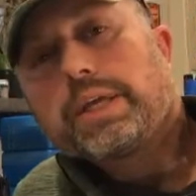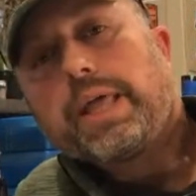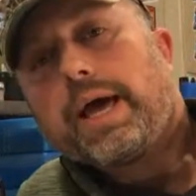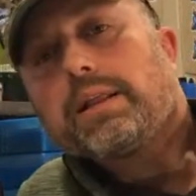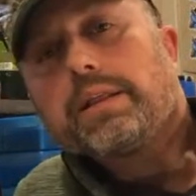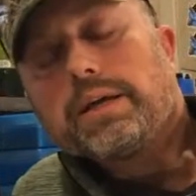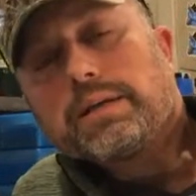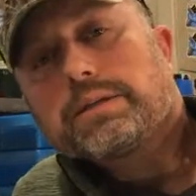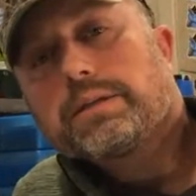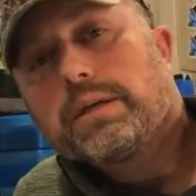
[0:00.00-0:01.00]
that
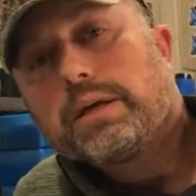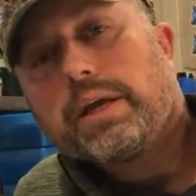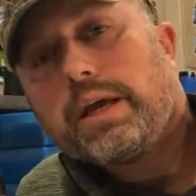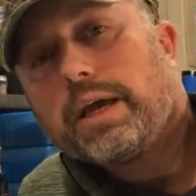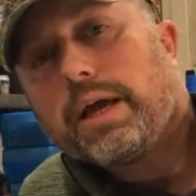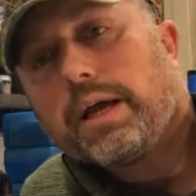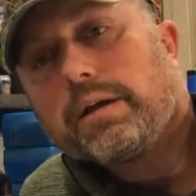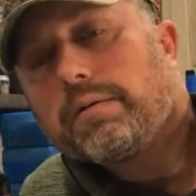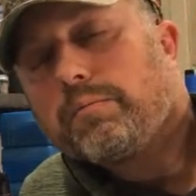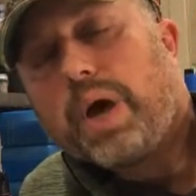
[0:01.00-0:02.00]
list
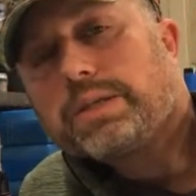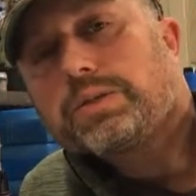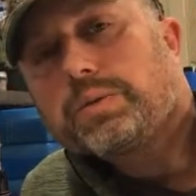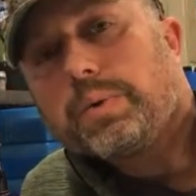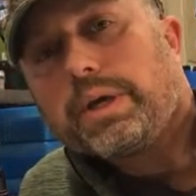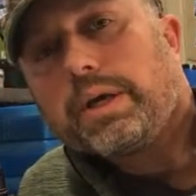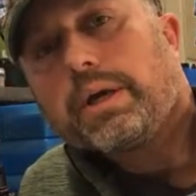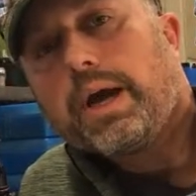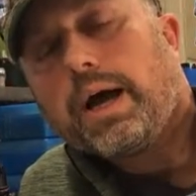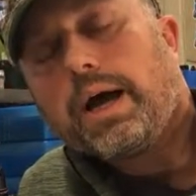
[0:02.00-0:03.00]
and message me
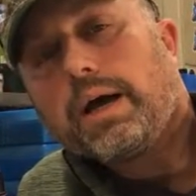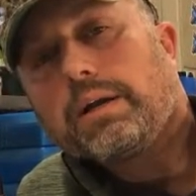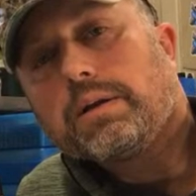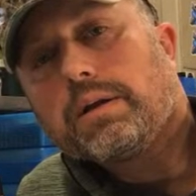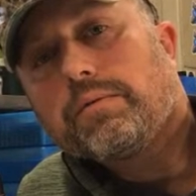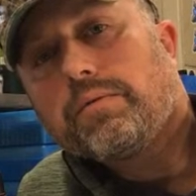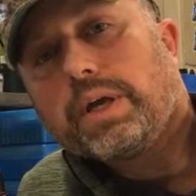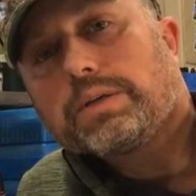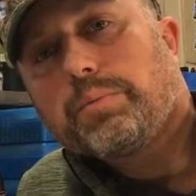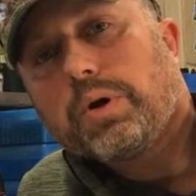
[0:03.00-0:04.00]
on
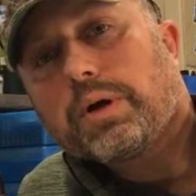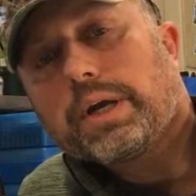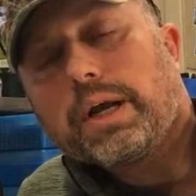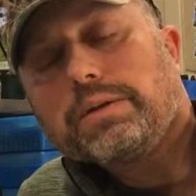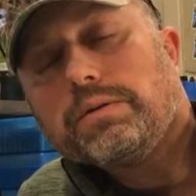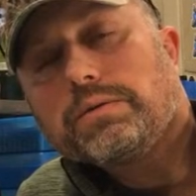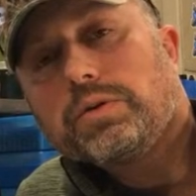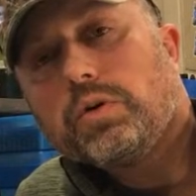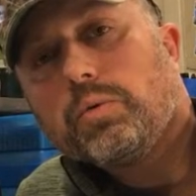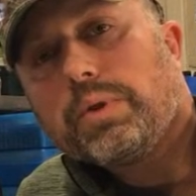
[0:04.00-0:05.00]
Facebook and on
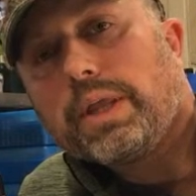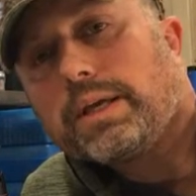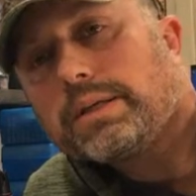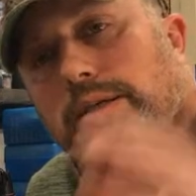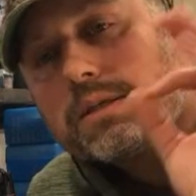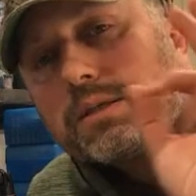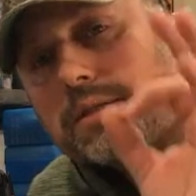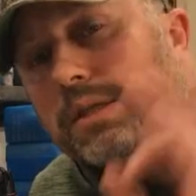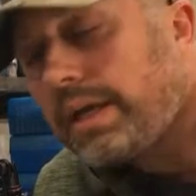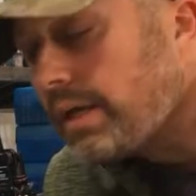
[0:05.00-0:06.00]
YouTube, and they say